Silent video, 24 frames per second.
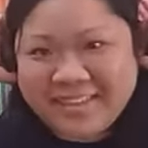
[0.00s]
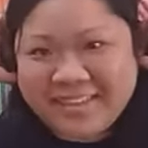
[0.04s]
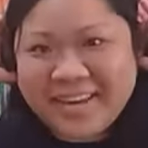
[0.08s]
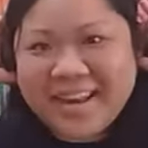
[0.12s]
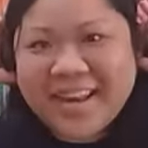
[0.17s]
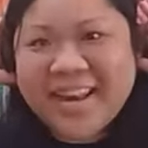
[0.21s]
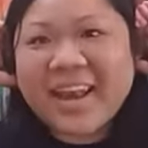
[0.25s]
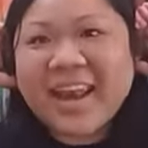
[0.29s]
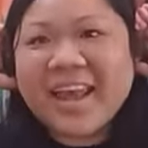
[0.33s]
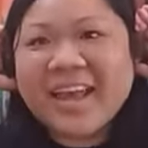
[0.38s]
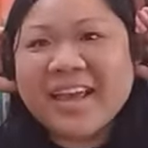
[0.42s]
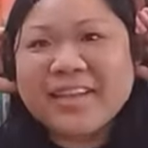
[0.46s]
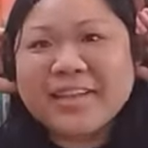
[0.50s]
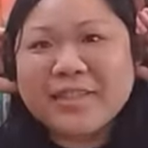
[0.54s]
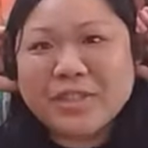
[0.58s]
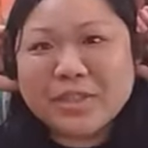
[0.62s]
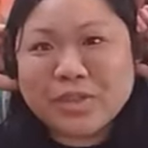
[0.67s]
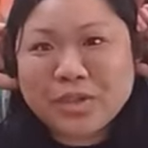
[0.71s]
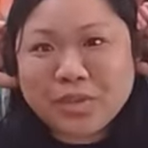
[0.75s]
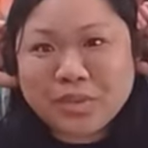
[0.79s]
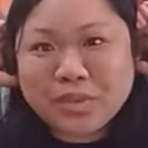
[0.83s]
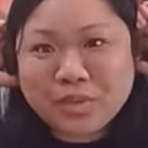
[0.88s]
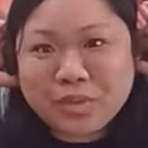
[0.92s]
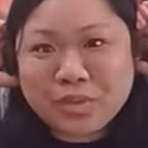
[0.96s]

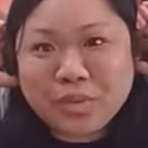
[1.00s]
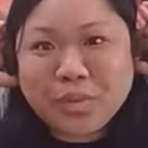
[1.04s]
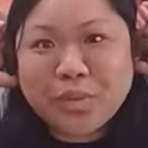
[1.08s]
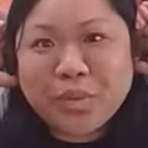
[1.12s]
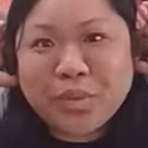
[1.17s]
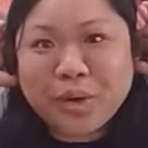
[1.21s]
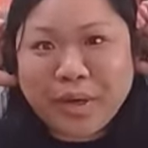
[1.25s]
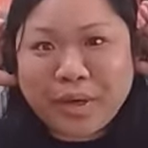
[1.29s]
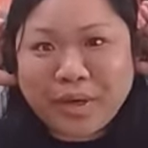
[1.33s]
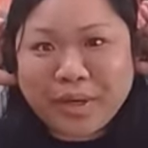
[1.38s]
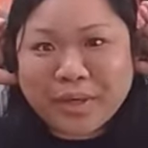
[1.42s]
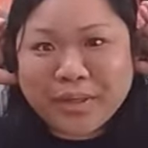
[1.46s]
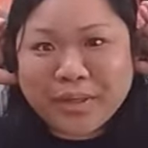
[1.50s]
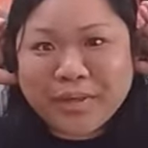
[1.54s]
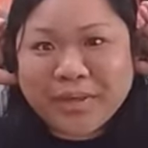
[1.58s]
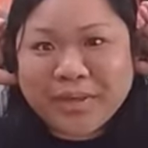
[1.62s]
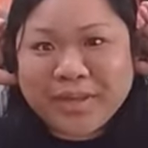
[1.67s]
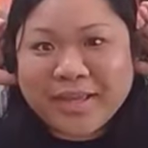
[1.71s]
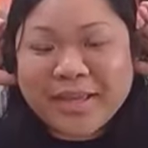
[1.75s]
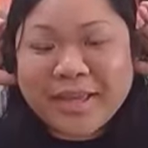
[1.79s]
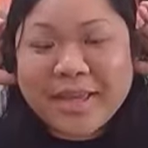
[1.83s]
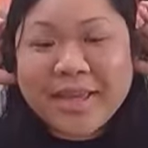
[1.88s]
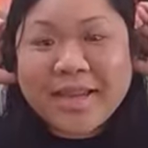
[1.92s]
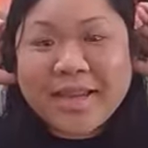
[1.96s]
Nice work.
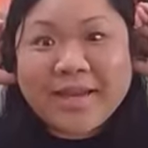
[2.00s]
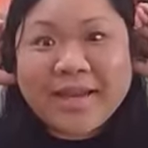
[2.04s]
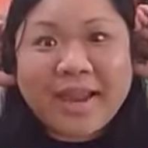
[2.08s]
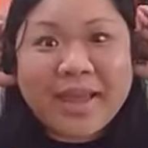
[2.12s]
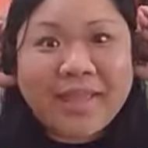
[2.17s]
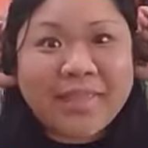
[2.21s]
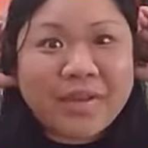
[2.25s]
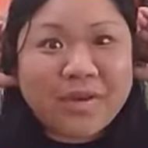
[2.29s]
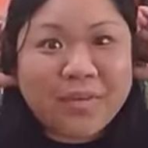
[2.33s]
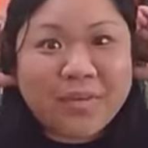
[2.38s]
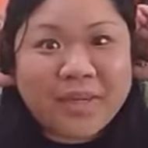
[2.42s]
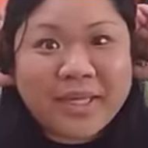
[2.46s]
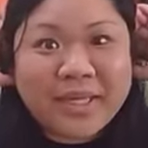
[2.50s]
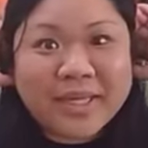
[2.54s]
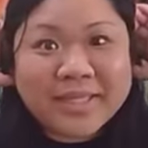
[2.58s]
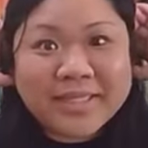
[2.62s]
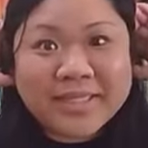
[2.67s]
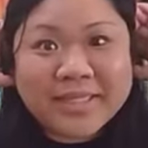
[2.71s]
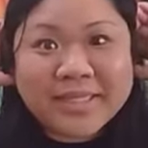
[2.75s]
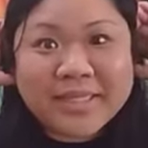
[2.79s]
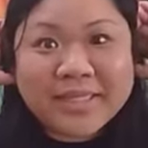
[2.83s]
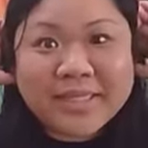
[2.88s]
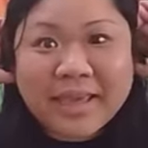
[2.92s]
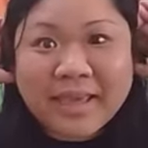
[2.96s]
Now that we can
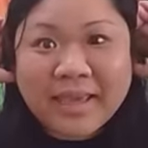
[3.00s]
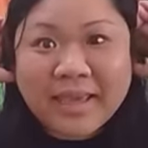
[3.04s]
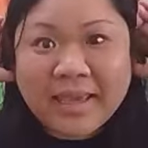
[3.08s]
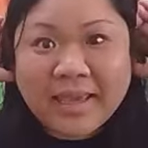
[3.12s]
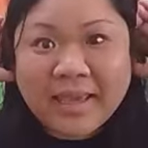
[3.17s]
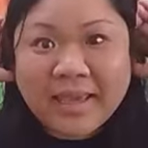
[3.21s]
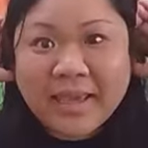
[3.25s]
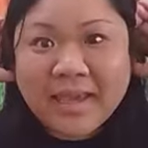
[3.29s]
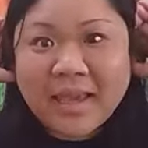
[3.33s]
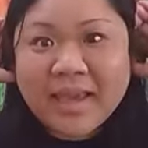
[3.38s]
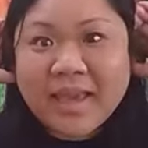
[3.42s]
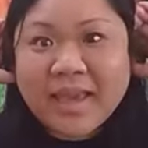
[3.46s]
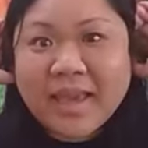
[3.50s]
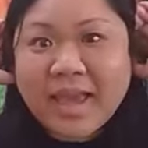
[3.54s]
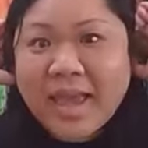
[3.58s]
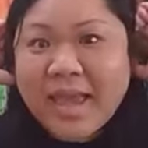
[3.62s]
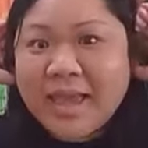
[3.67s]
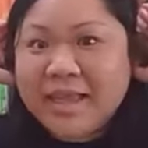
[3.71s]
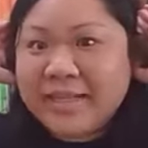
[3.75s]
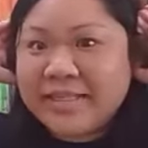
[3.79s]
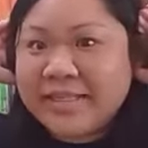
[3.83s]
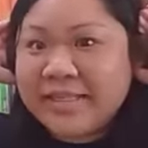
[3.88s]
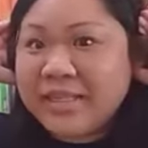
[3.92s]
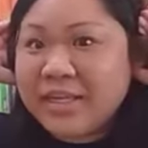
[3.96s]
see
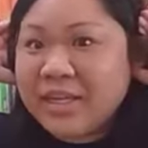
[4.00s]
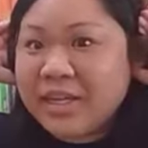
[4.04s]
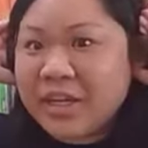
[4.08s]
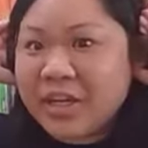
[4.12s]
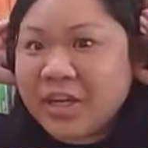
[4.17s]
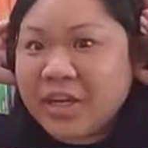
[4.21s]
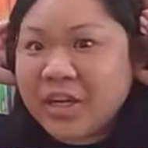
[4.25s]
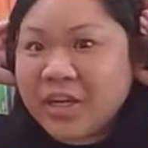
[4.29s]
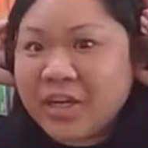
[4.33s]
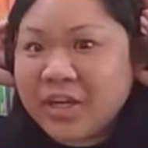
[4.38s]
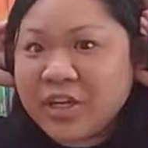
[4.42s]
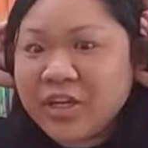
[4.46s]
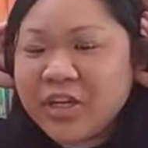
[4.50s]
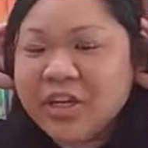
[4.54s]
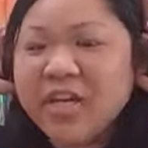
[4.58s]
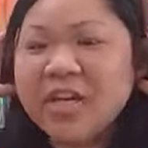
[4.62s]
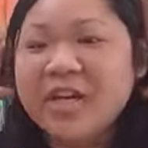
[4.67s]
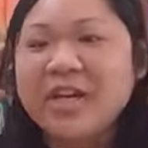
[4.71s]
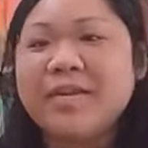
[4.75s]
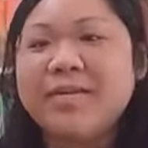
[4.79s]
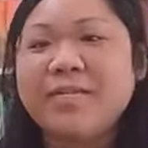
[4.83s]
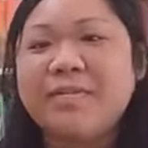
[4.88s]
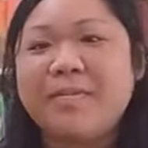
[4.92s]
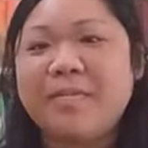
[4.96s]
and hear,
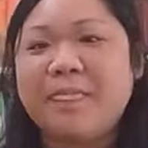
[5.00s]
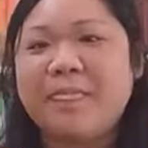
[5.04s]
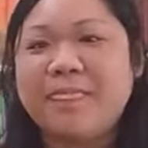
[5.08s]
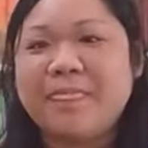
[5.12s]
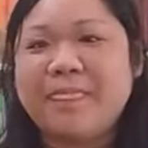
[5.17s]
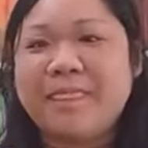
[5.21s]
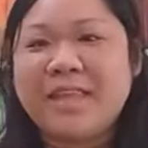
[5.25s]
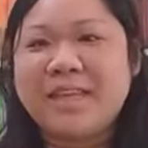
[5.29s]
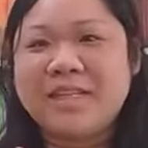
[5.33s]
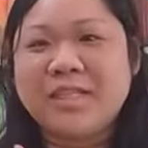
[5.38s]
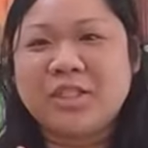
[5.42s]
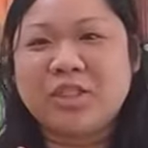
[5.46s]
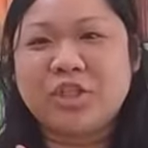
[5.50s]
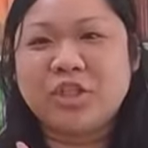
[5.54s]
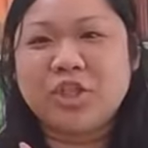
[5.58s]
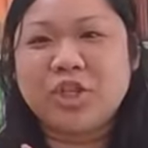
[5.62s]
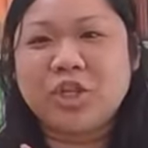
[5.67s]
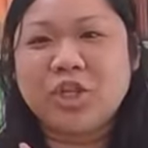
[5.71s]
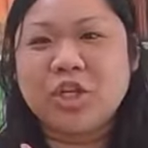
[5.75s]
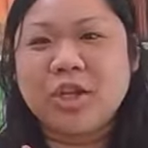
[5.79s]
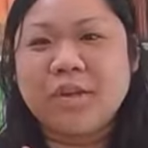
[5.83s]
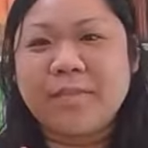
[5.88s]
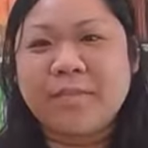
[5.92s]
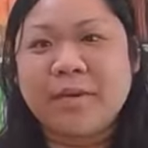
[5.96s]
let's
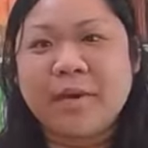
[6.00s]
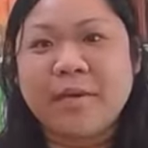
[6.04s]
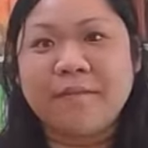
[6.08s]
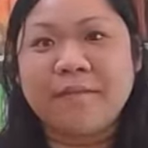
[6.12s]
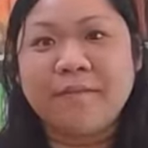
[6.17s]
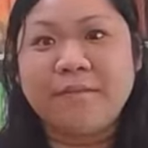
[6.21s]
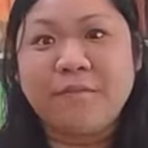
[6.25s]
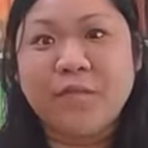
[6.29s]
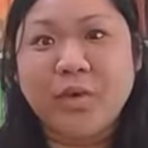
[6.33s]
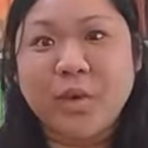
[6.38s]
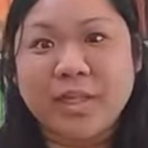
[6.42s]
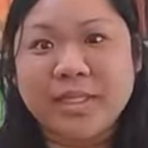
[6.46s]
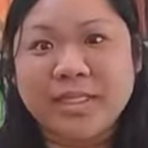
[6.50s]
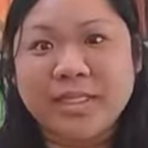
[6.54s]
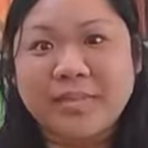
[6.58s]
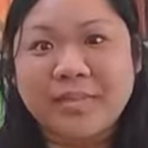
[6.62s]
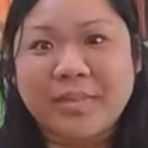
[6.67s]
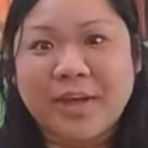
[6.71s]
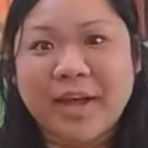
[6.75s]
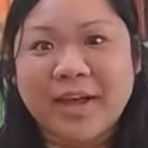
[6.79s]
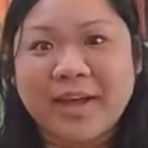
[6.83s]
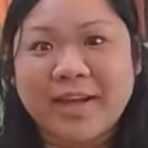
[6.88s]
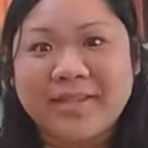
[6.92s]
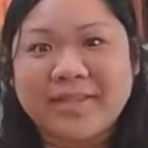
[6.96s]
turn up our voice
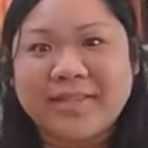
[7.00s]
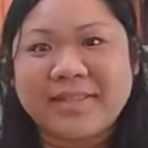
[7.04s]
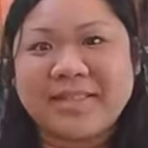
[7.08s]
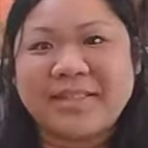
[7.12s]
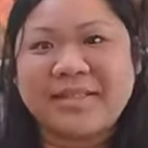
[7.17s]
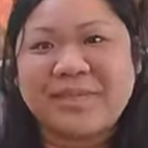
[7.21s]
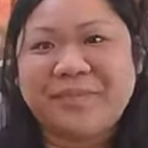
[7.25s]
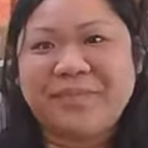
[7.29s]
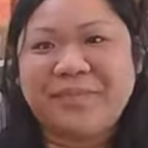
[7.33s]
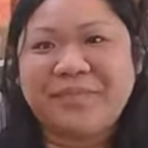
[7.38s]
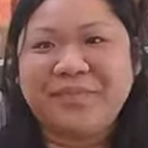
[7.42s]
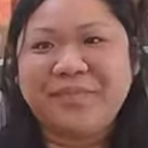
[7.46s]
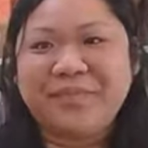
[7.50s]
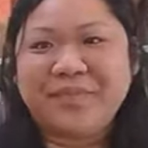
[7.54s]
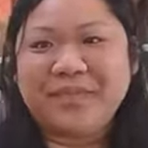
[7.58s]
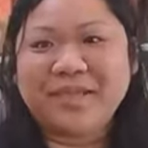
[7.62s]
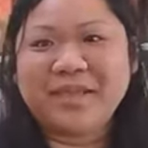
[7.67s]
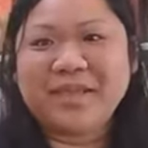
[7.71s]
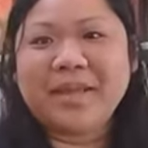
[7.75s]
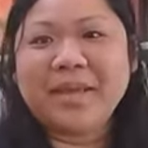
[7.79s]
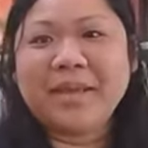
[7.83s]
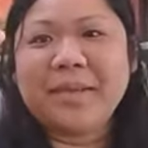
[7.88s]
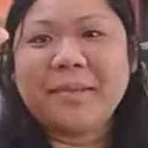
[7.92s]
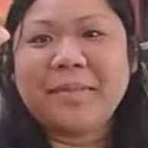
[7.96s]
box.
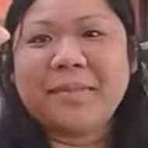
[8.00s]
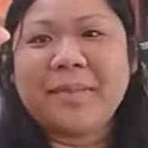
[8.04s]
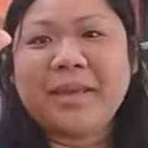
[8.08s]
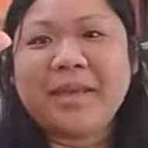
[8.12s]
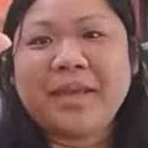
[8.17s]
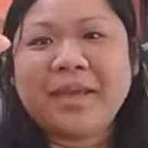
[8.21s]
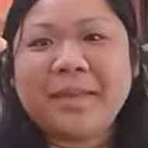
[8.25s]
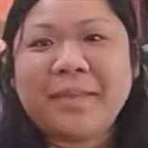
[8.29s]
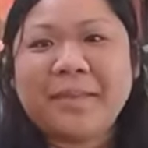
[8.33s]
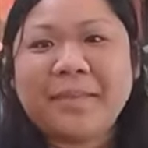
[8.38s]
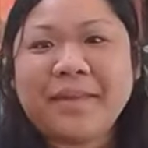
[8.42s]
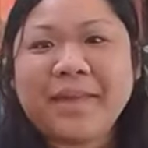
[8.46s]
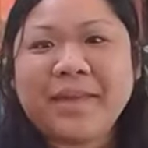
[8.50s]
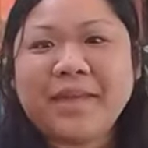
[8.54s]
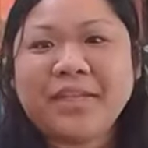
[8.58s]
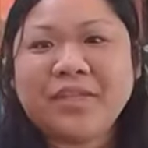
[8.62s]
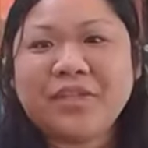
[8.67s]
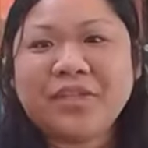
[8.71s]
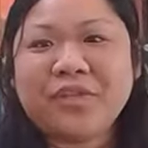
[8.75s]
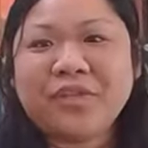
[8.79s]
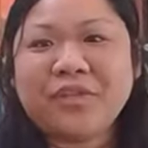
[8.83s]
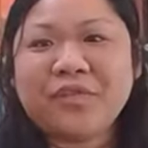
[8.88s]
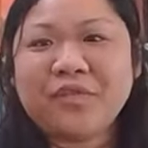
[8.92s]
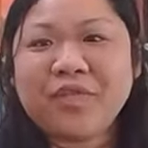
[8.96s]
Make a pinch
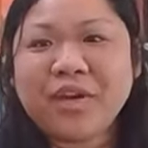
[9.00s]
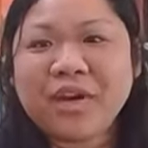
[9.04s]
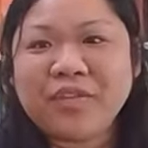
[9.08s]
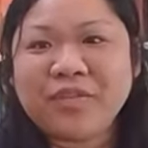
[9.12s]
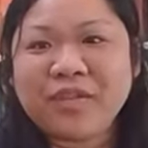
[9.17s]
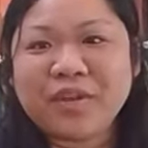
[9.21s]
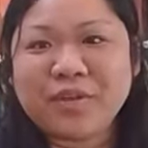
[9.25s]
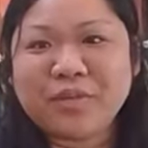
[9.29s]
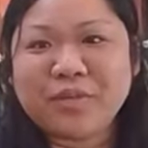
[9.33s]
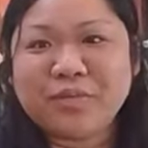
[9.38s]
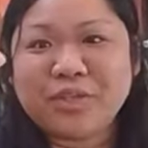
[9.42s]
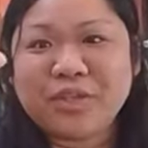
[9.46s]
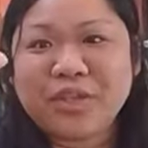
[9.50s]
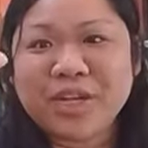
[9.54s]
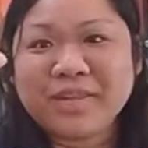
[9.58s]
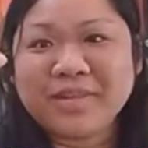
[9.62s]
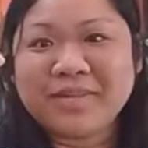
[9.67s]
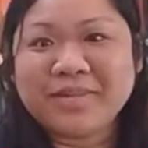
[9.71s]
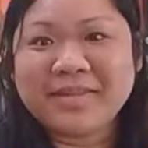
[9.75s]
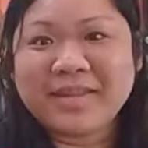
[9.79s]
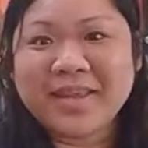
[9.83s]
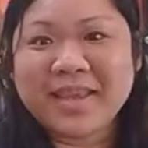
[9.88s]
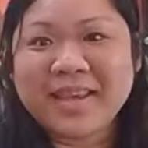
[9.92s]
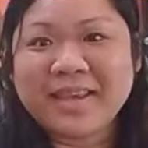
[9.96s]
in front of you
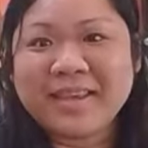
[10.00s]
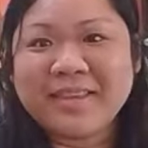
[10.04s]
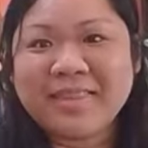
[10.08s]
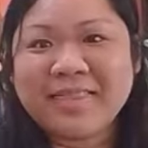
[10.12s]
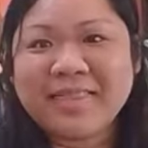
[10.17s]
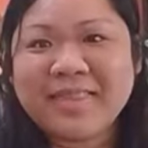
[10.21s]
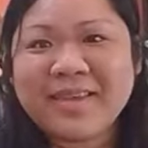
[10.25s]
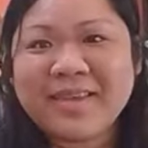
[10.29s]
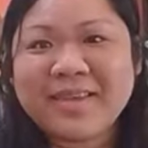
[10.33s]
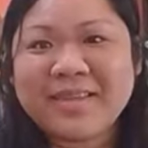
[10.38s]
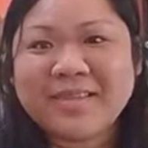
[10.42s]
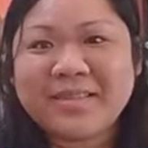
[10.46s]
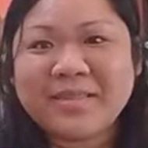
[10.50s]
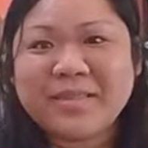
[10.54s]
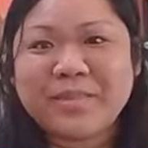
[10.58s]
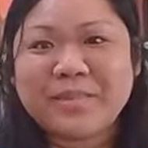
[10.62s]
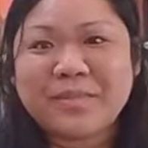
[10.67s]
just like this.